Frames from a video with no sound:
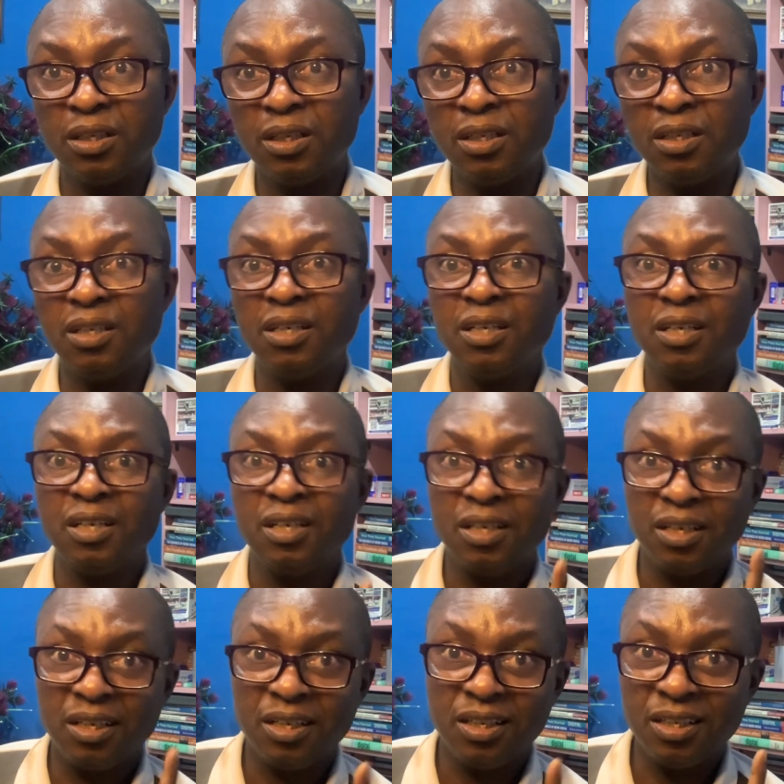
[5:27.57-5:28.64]
He
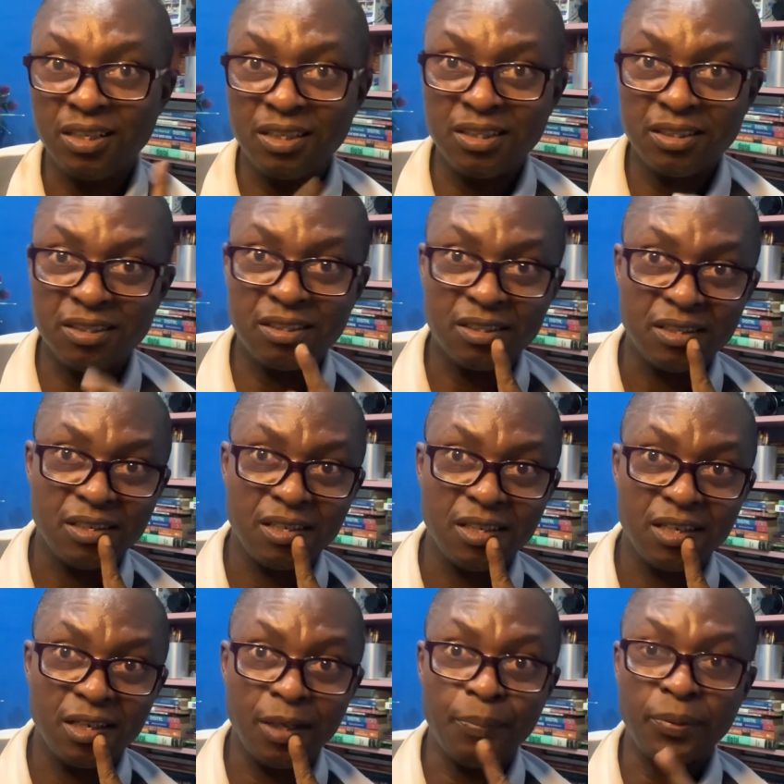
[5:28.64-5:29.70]
is
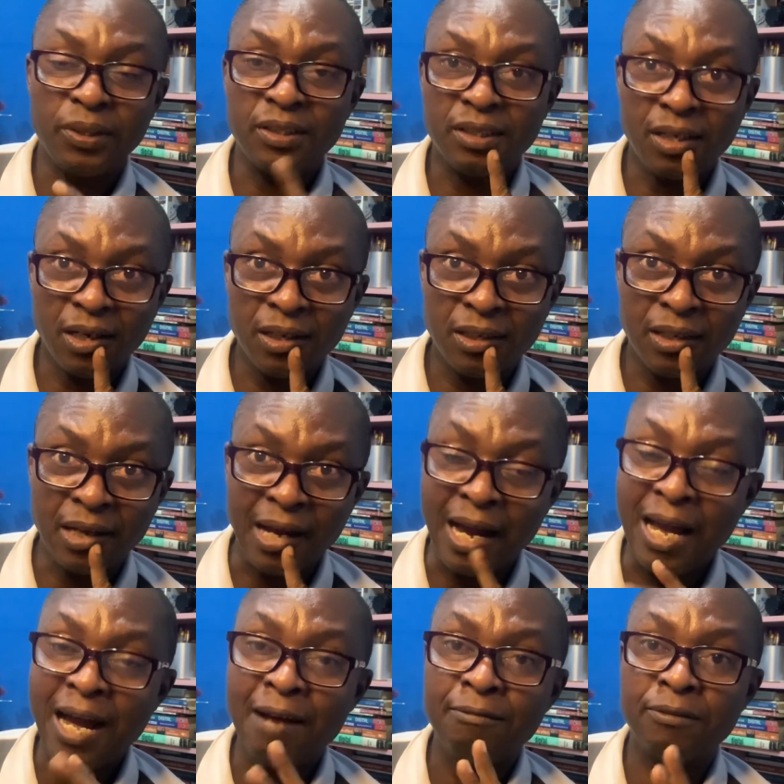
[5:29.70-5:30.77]
a political leader. I
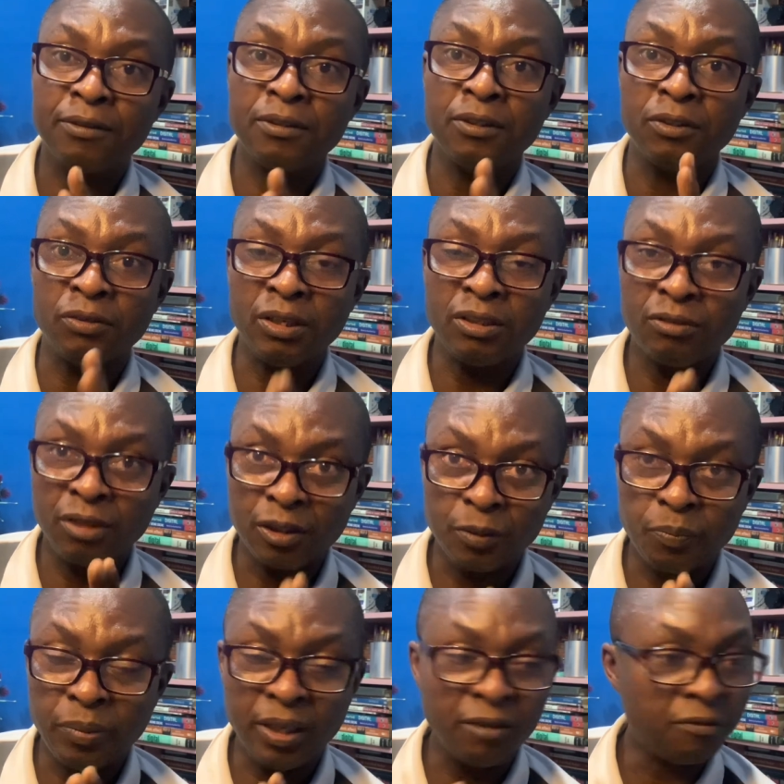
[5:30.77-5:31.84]
have great
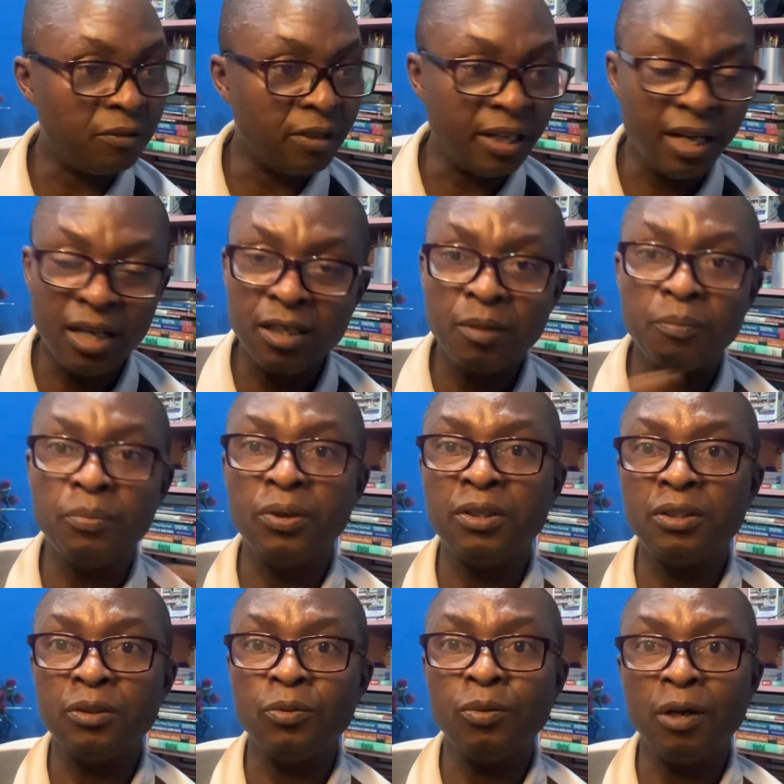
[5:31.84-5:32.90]
respect for
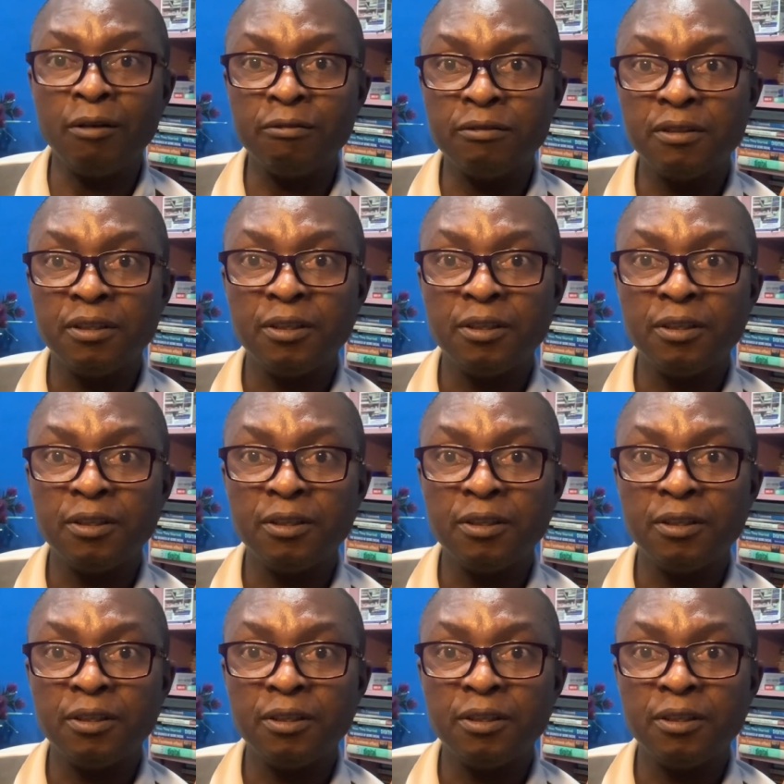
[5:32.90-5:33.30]
anybody who have,